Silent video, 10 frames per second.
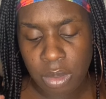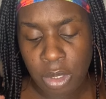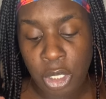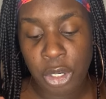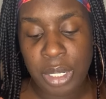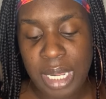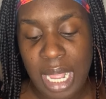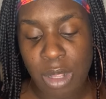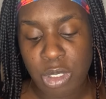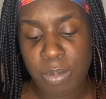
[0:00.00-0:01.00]
learning
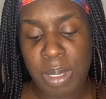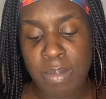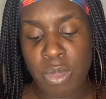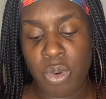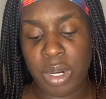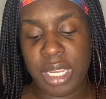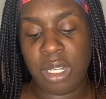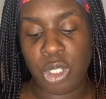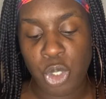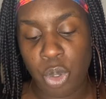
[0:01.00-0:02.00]
how to be more in
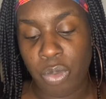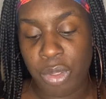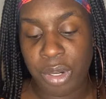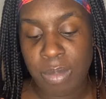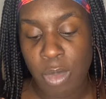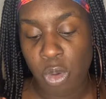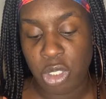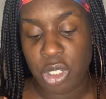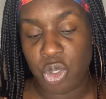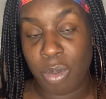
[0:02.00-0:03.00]
control of their
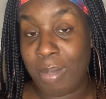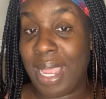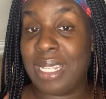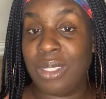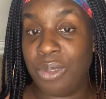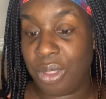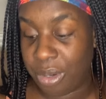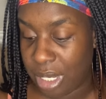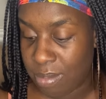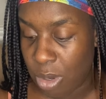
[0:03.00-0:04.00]
emotions or master
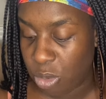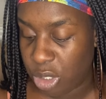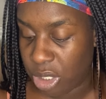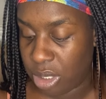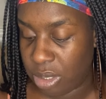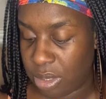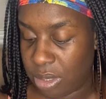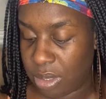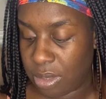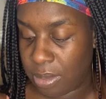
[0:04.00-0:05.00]
their
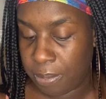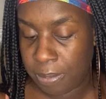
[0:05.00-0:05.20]
emotions.